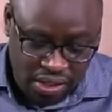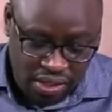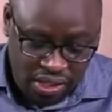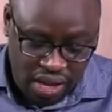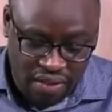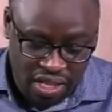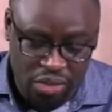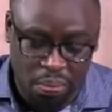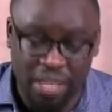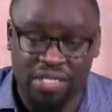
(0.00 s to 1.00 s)

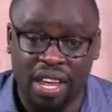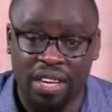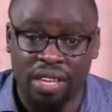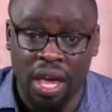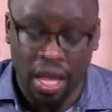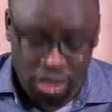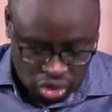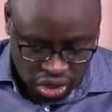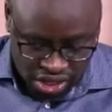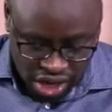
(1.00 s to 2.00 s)
70%
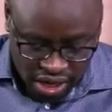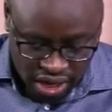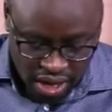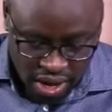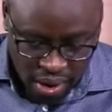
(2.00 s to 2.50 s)
treasury